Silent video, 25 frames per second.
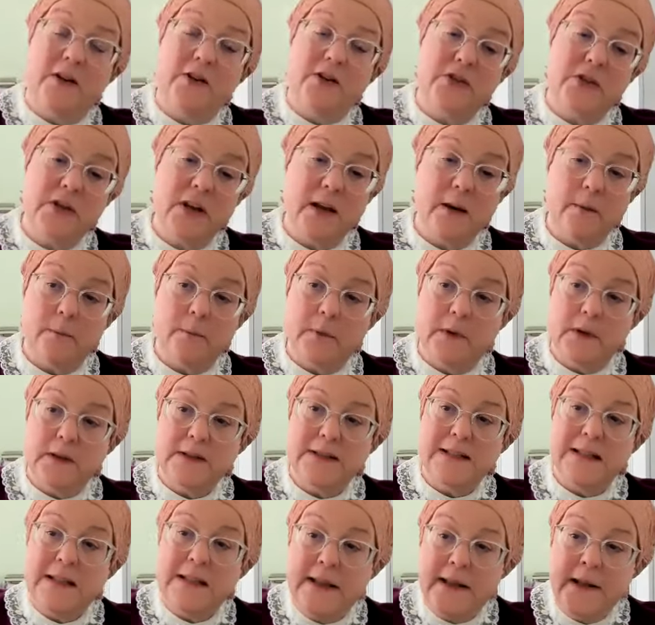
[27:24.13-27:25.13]
Hashem,
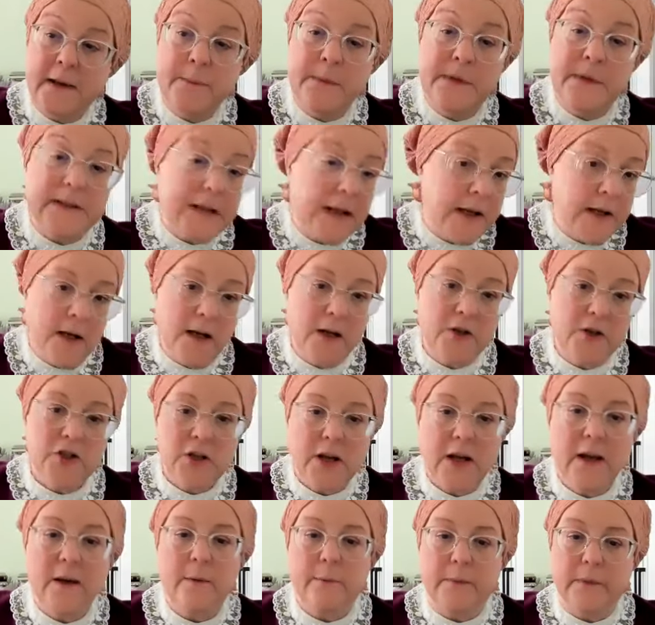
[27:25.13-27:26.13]
to imitate
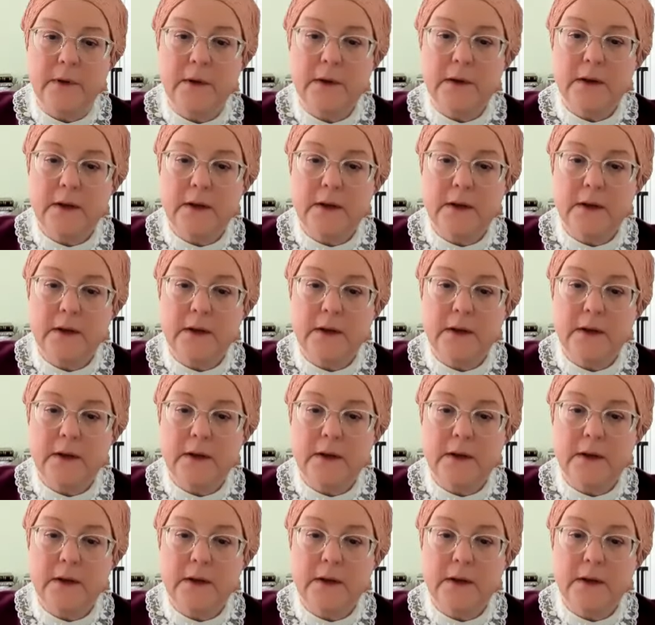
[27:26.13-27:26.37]
Hashem,